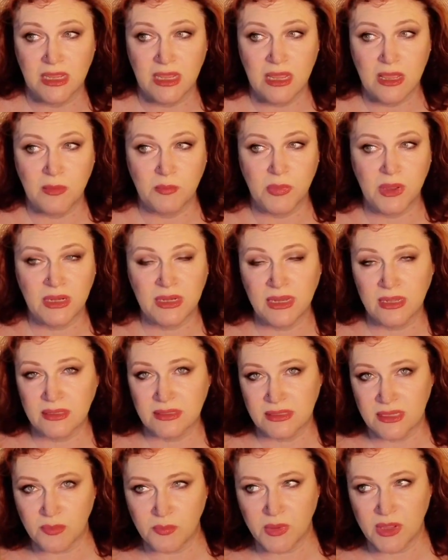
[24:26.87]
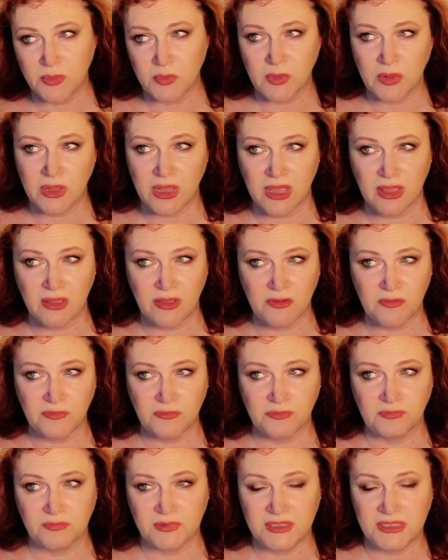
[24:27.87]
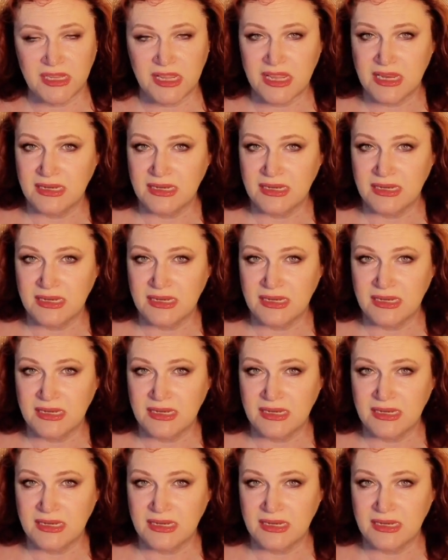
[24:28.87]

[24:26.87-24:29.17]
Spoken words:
But now some people have seen